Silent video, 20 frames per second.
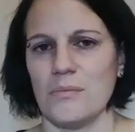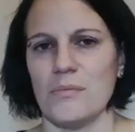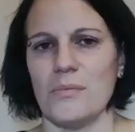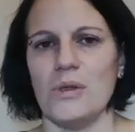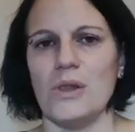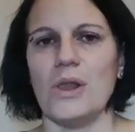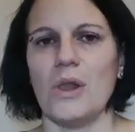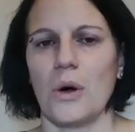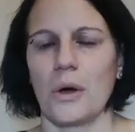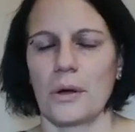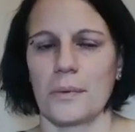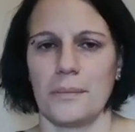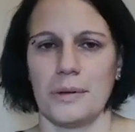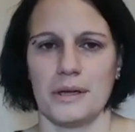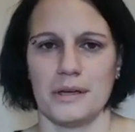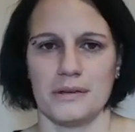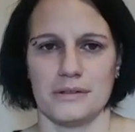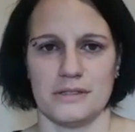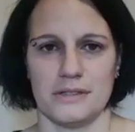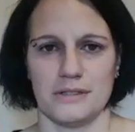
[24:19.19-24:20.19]
long
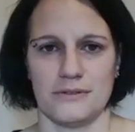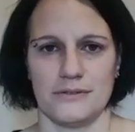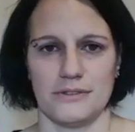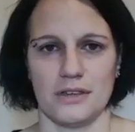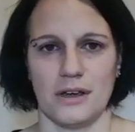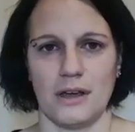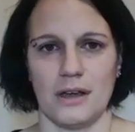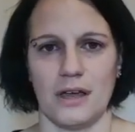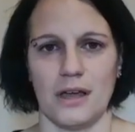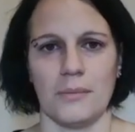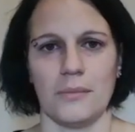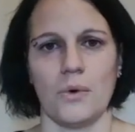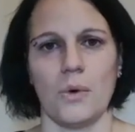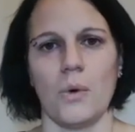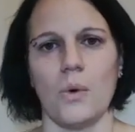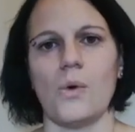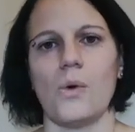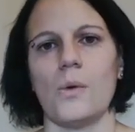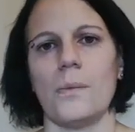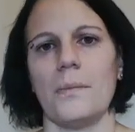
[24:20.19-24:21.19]
periods of time,
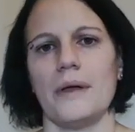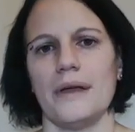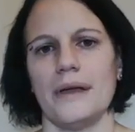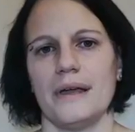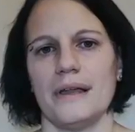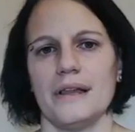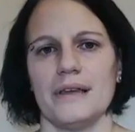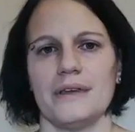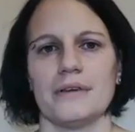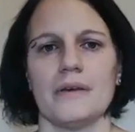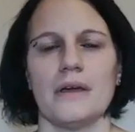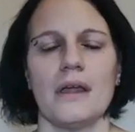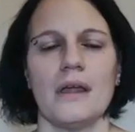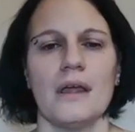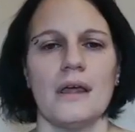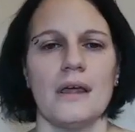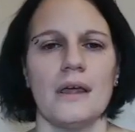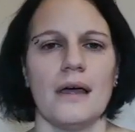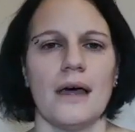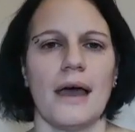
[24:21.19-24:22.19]
or paleo,
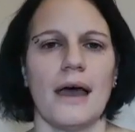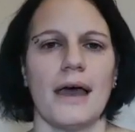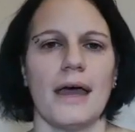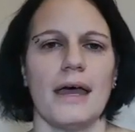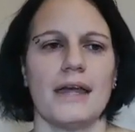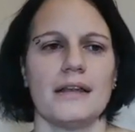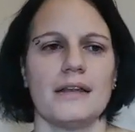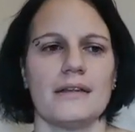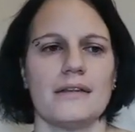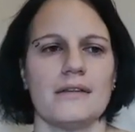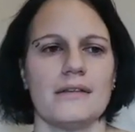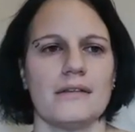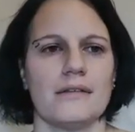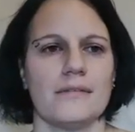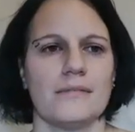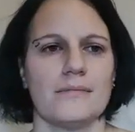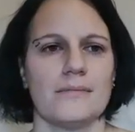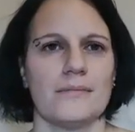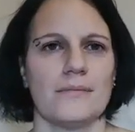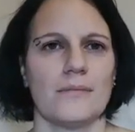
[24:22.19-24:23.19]
and
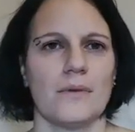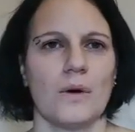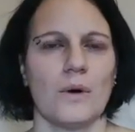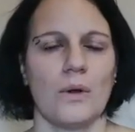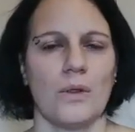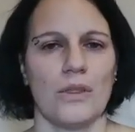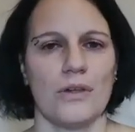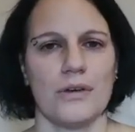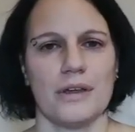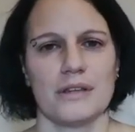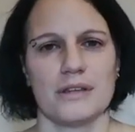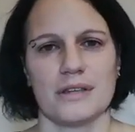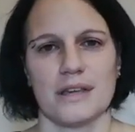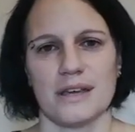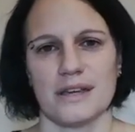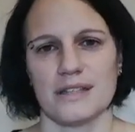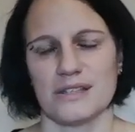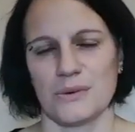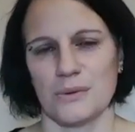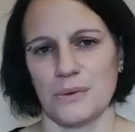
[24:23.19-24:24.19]
although it
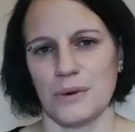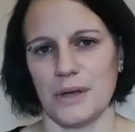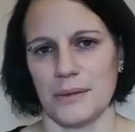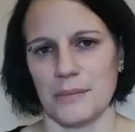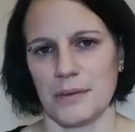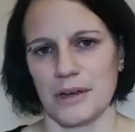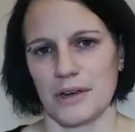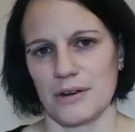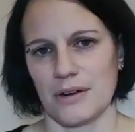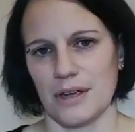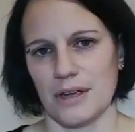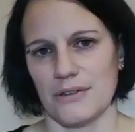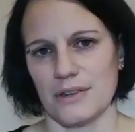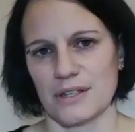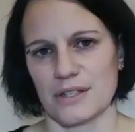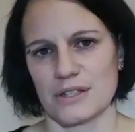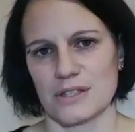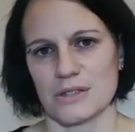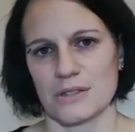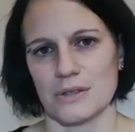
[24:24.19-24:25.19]
takes away my
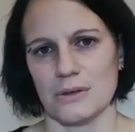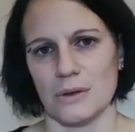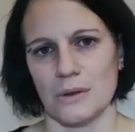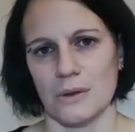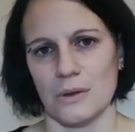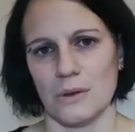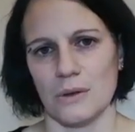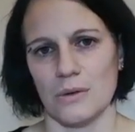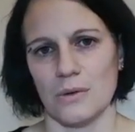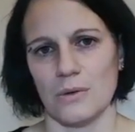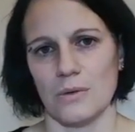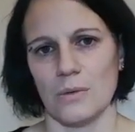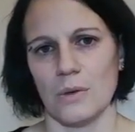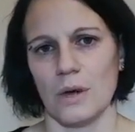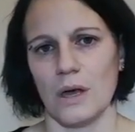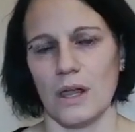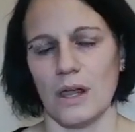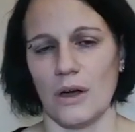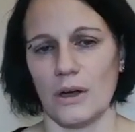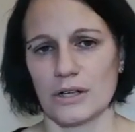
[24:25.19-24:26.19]
cravings to
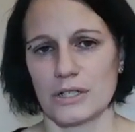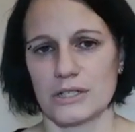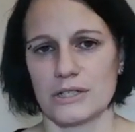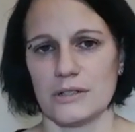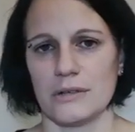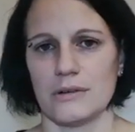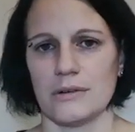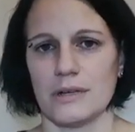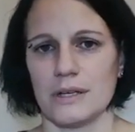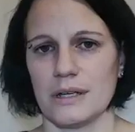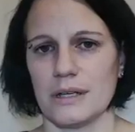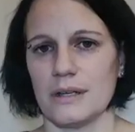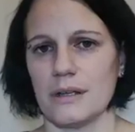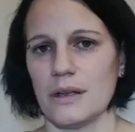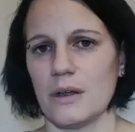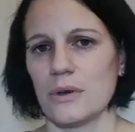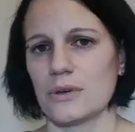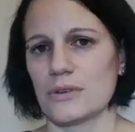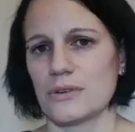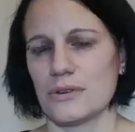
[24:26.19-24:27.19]
a large degree,
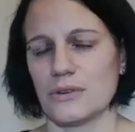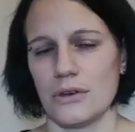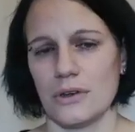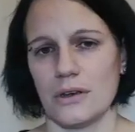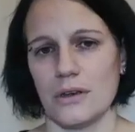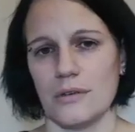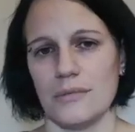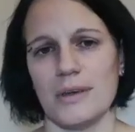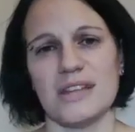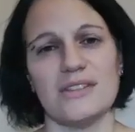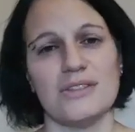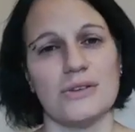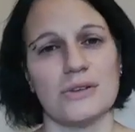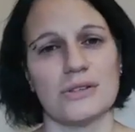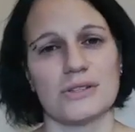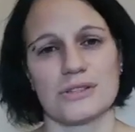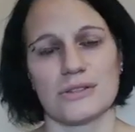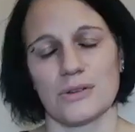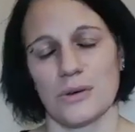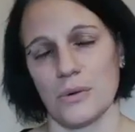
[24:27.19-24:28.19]
long term it
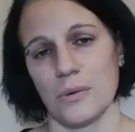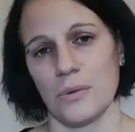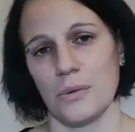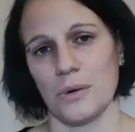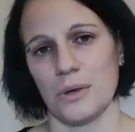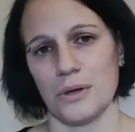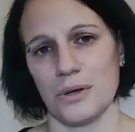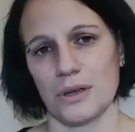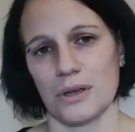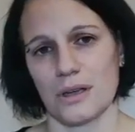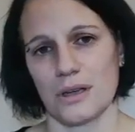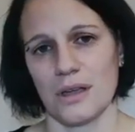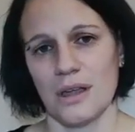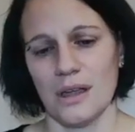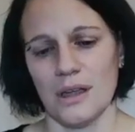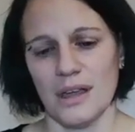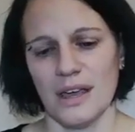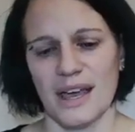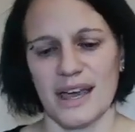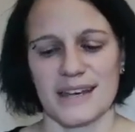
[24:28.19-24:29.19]
does not work.
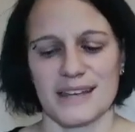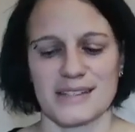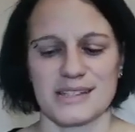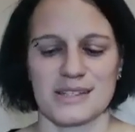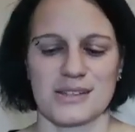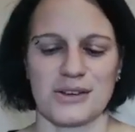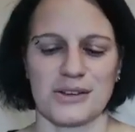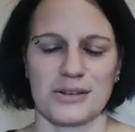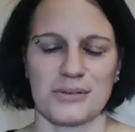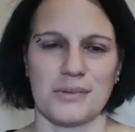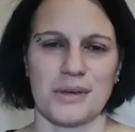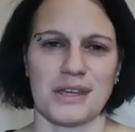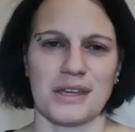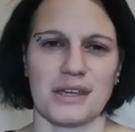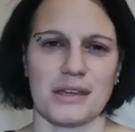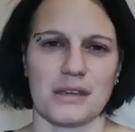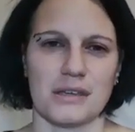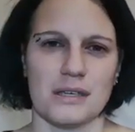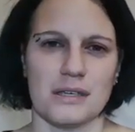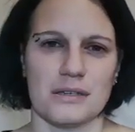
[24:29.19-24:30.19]
And I start
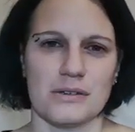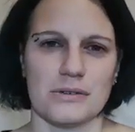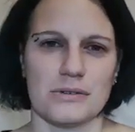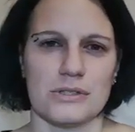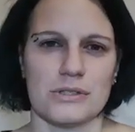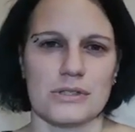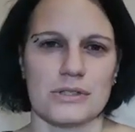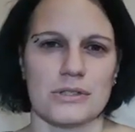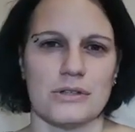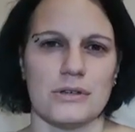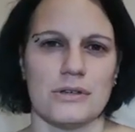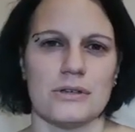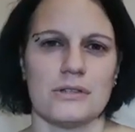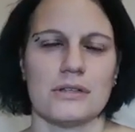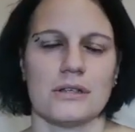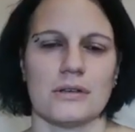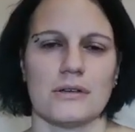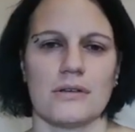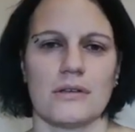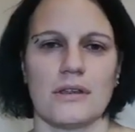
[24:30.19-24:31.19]
making keto desserts
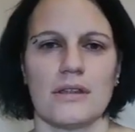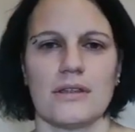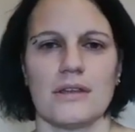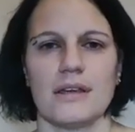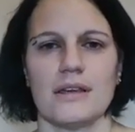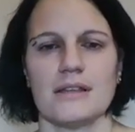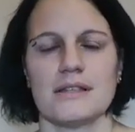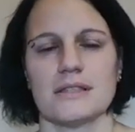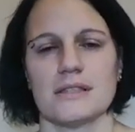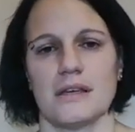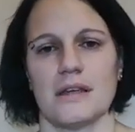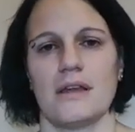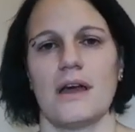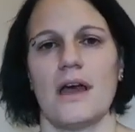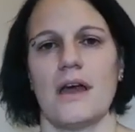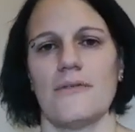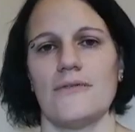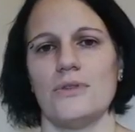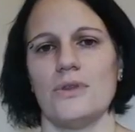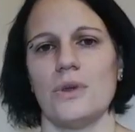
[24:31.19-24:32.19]
and other things that
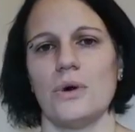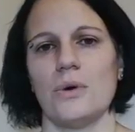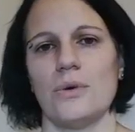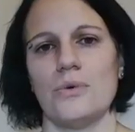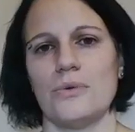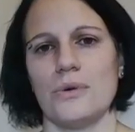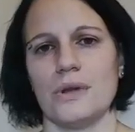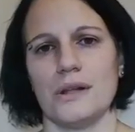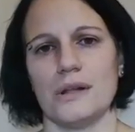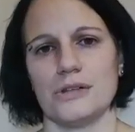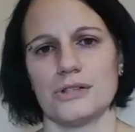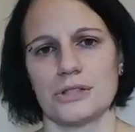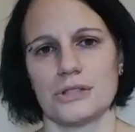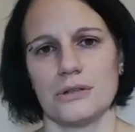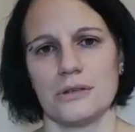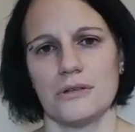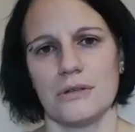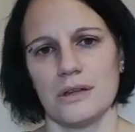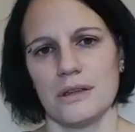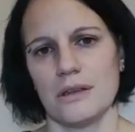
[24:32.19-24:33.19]
have no real
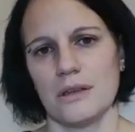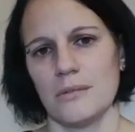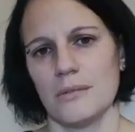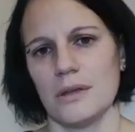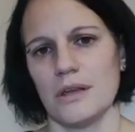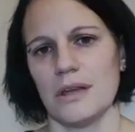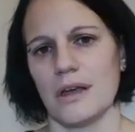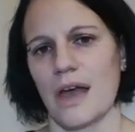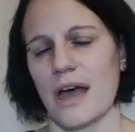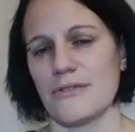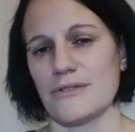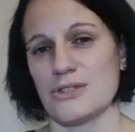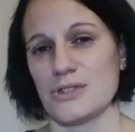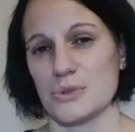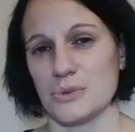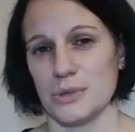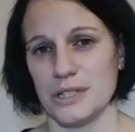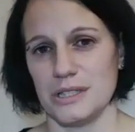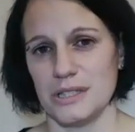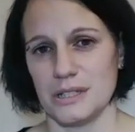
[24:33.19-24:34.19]
sugar in them, but they have
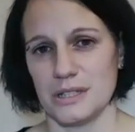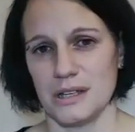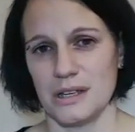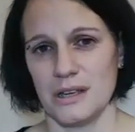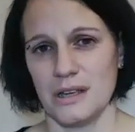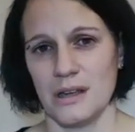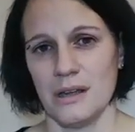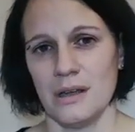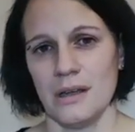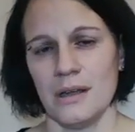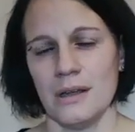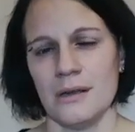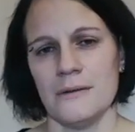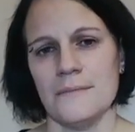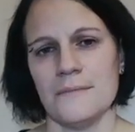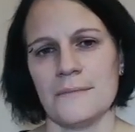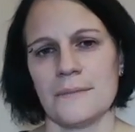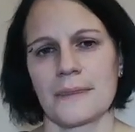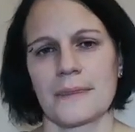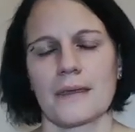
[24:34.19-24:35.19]
sweetener,
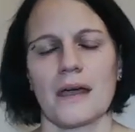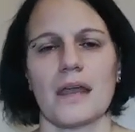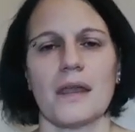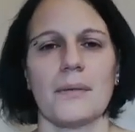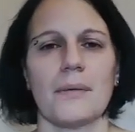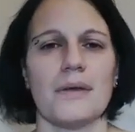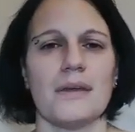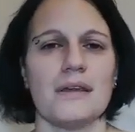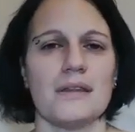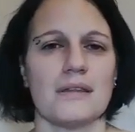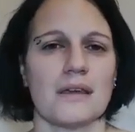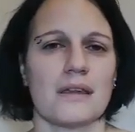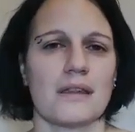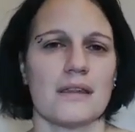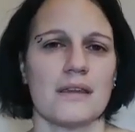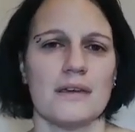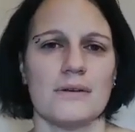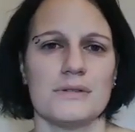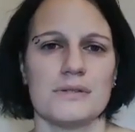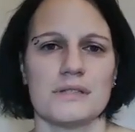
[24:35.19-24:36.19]
and I'm eating
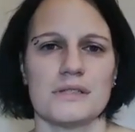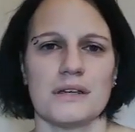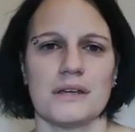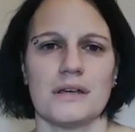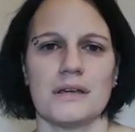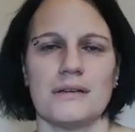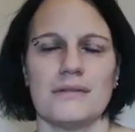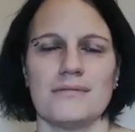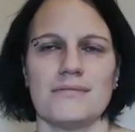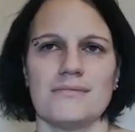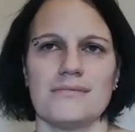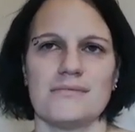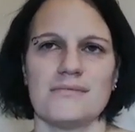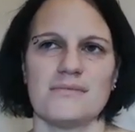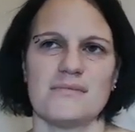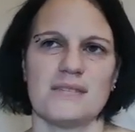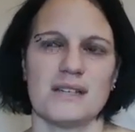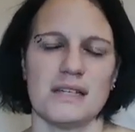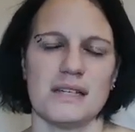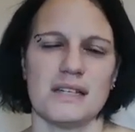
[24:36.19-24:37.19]
those, and
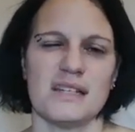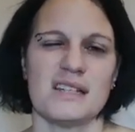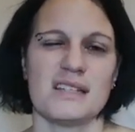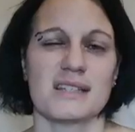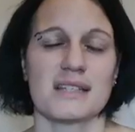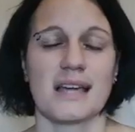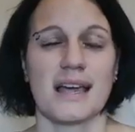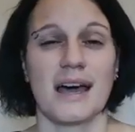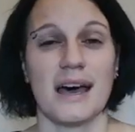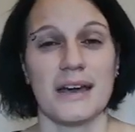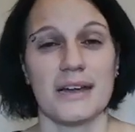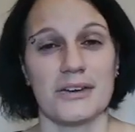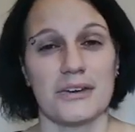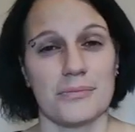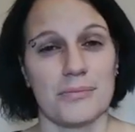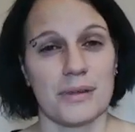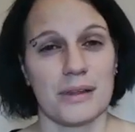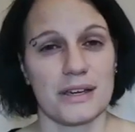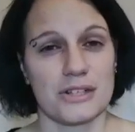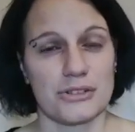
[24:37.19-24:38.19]
it is kind
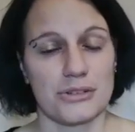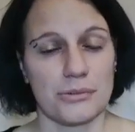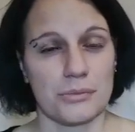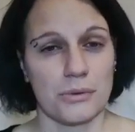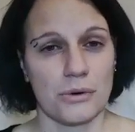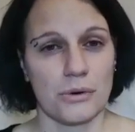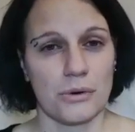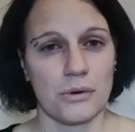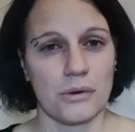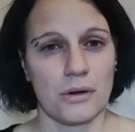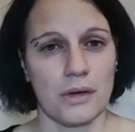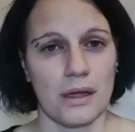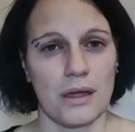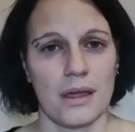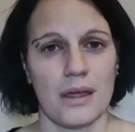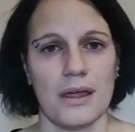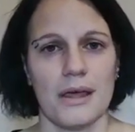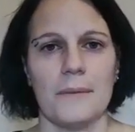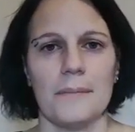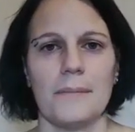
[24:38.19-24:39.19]
of pleasurable,
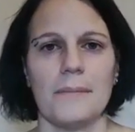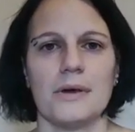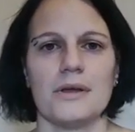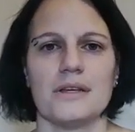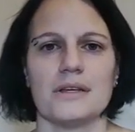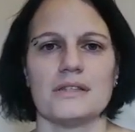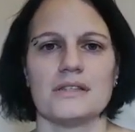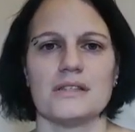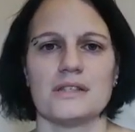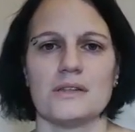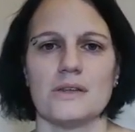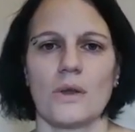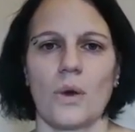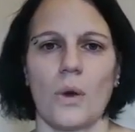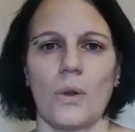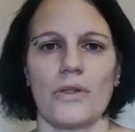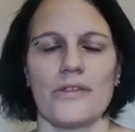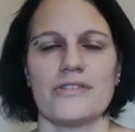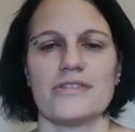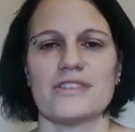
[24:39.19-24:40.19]
but it's
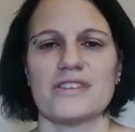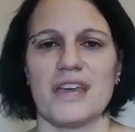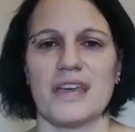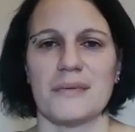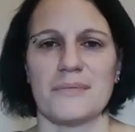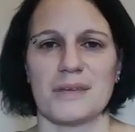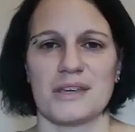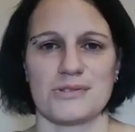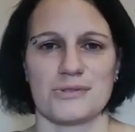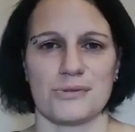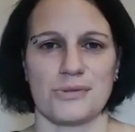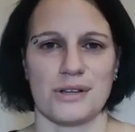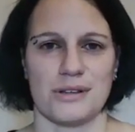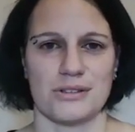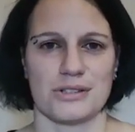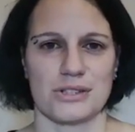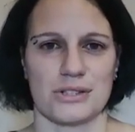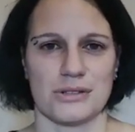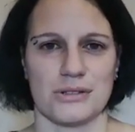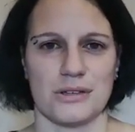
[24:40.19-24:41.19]
not the same as real
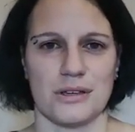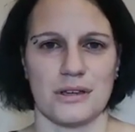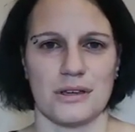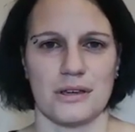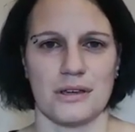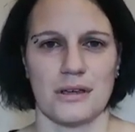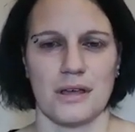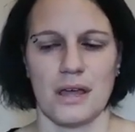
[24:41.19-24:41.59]
sugar.